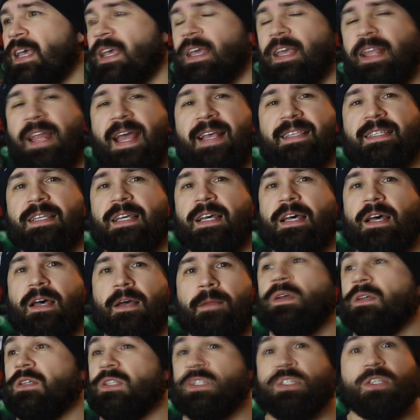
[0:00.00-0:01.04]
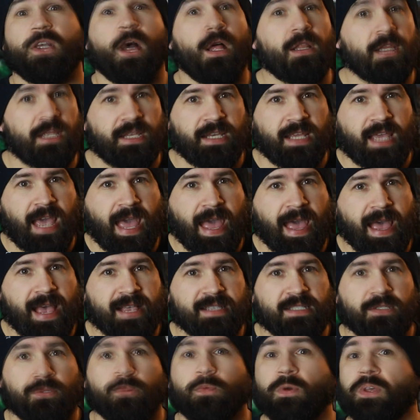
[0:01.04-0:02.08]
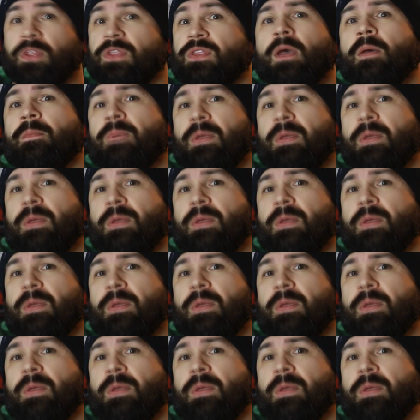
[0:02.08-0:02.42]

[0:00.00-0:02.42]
It has a solid cast with